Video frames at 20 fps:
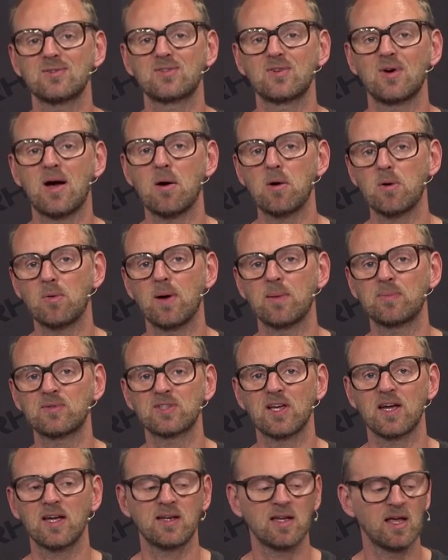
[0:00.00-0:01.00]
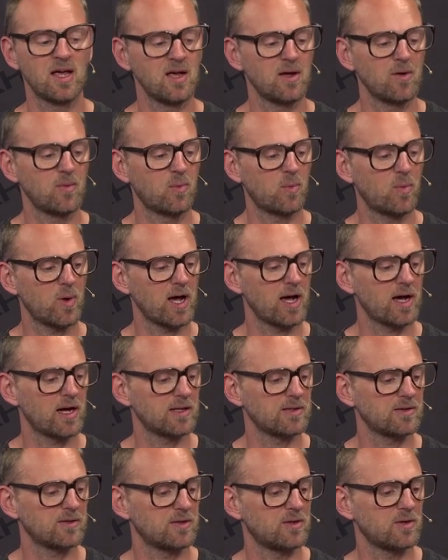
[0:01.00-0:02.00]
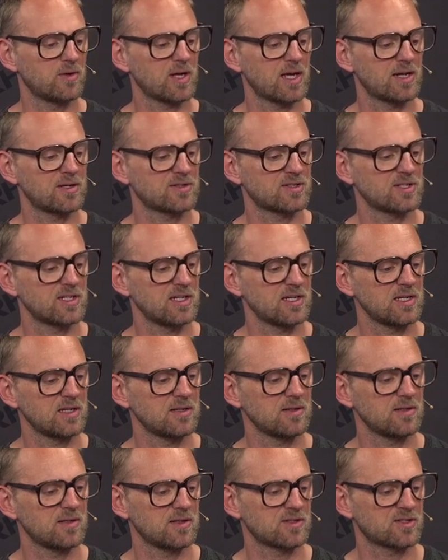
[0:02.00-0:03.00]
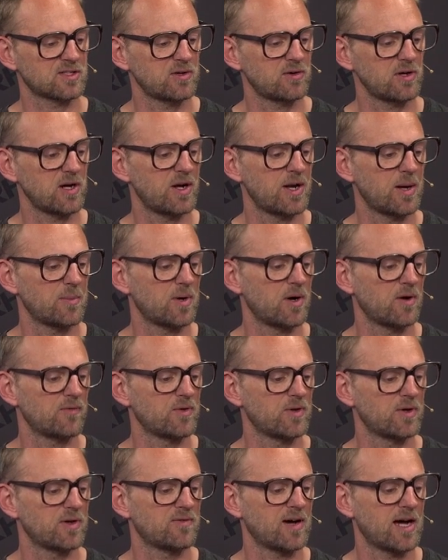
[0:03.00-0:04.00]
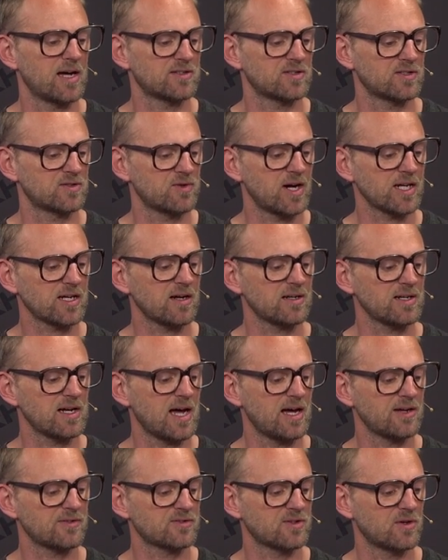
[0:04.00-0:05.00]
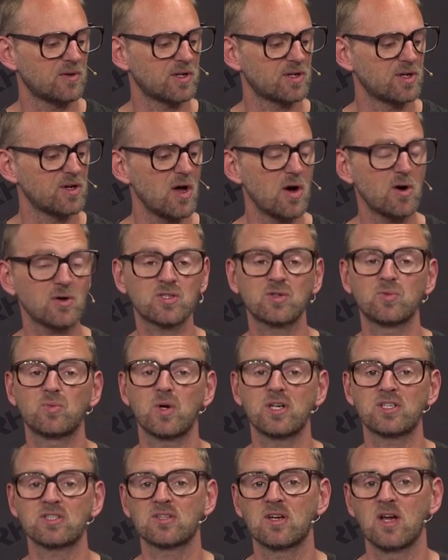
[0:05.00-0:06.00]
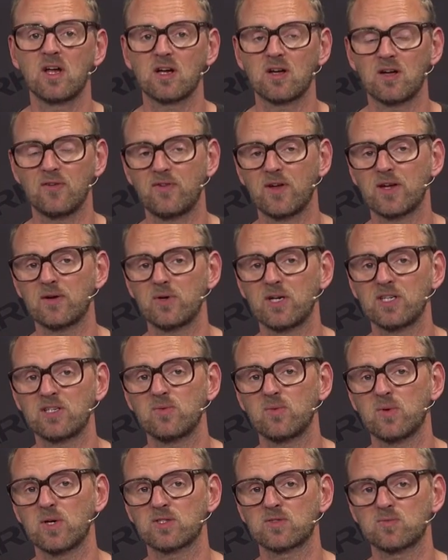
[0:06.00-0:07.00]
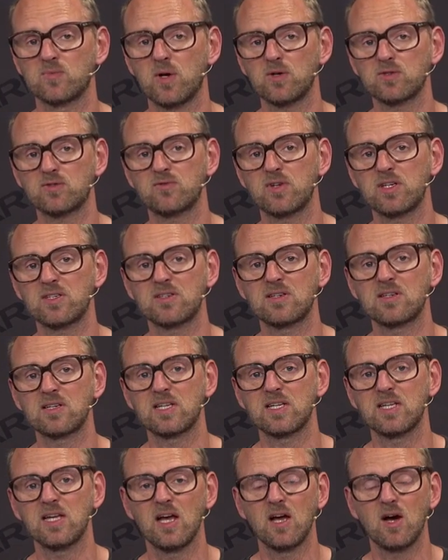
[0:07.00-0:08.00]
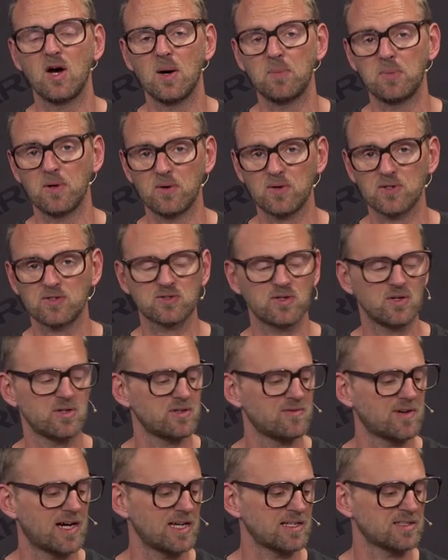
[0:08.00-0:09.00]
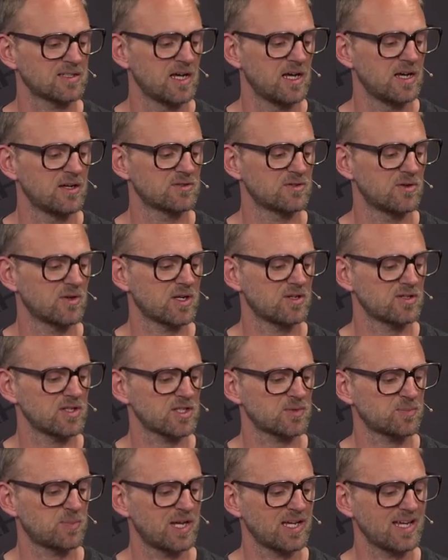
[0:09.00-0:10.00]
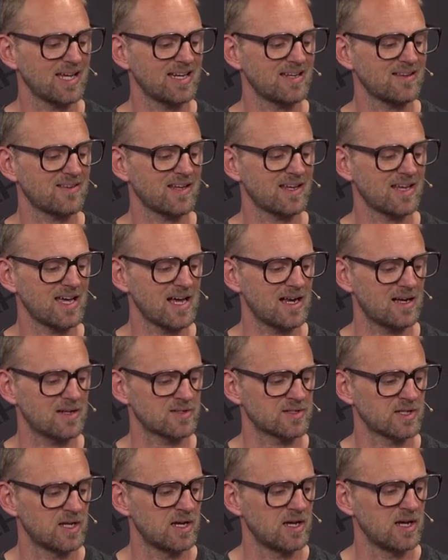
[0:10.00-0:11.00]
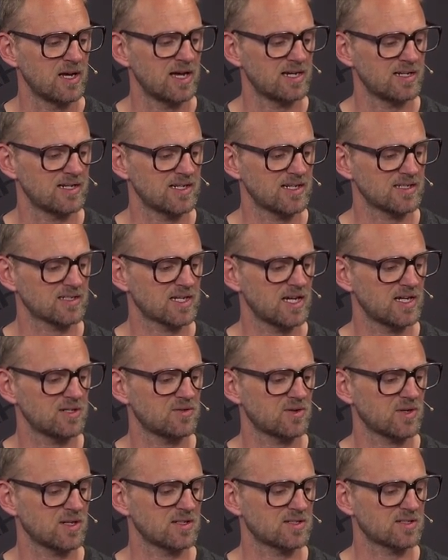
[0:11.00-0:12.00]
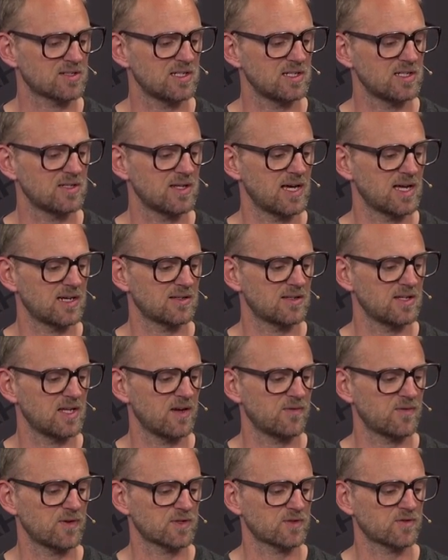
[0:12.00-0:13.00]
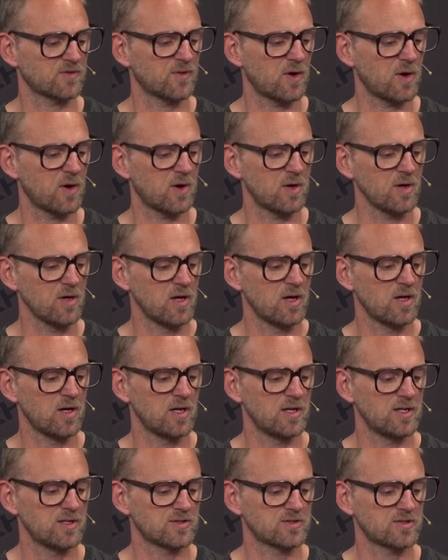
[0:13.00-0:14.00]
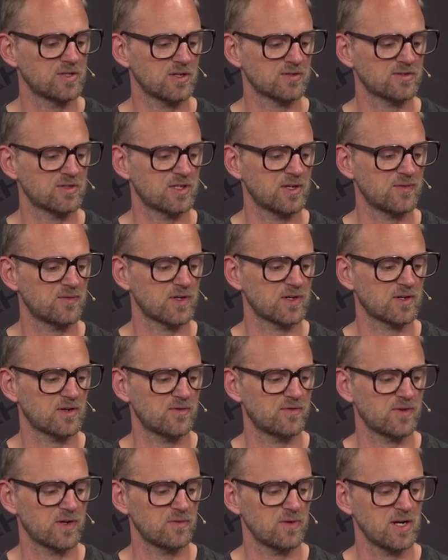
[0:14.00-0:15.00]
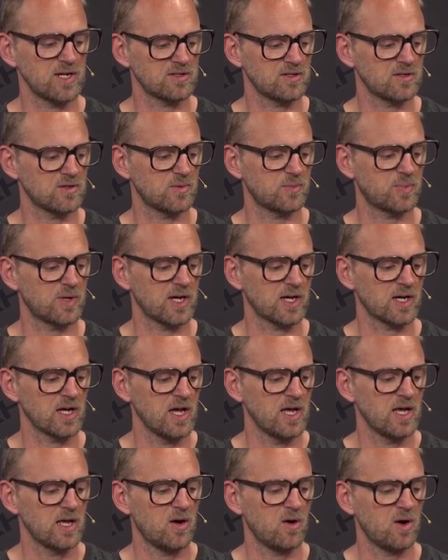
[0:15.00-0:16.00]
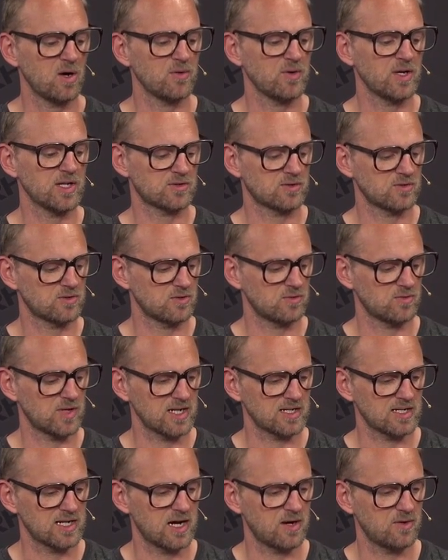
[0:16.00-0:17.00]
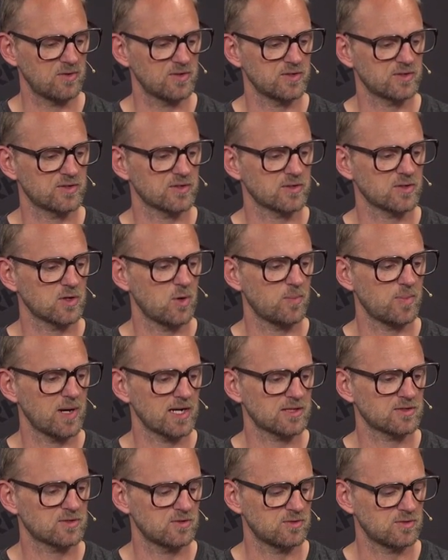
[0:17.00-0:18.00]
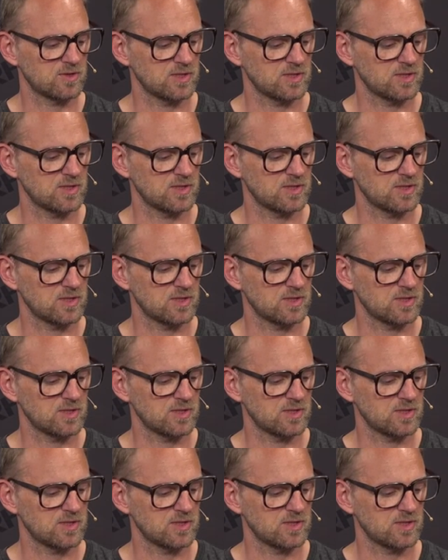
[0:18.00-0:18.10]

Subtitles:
you to our website, where you can see the serial number of your device is recognized, so it knows which configuration was most recently uploaded to your device. So you can just pick anything else. And in this case, you can see that the FS4 is just a different configuration you pick. All you need to do right now is go back to